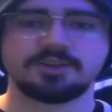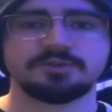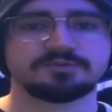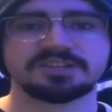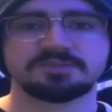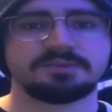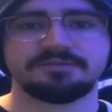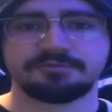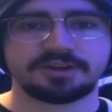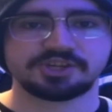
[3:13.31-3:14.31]
to his resume
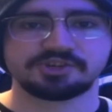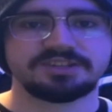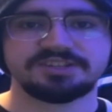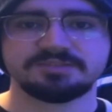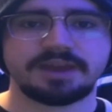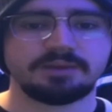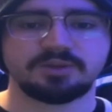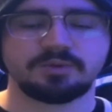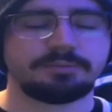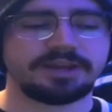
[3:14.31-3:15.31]
of great trades he's made with
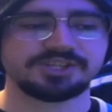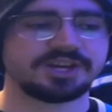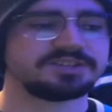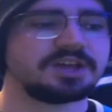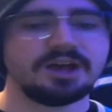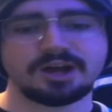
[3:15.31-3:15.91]
the Winnipeg Jets.